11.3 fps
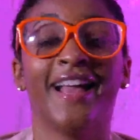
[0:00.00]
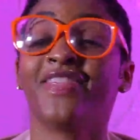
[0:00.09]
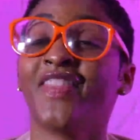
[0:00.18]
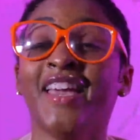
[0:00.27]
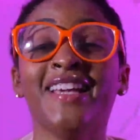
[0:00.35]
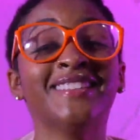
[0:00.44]

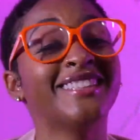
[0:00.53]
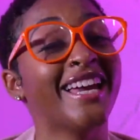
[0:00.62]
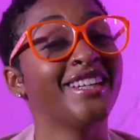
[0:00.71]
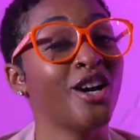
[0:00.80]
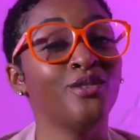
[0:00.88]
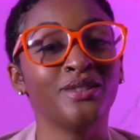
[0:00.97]
Things they
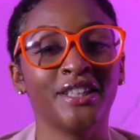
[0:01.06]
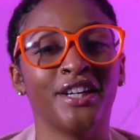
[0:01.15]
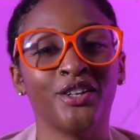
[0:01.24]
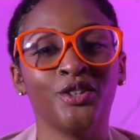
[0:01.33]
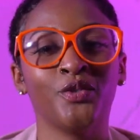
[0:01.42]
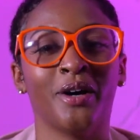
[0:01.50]
don't tell
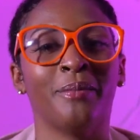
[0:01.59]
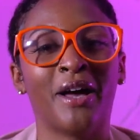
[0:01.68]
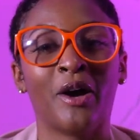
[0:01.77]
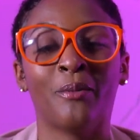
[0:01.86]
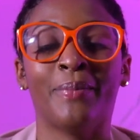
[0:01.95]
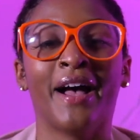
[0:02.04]
you
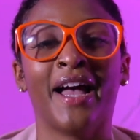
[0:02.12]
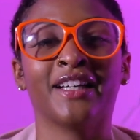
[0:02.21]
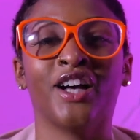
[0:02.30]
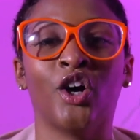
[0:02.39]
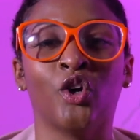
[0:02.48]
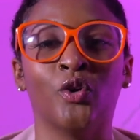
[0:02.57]
about buying a
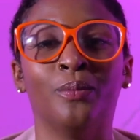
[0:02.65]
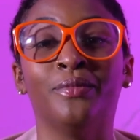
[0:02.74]
home.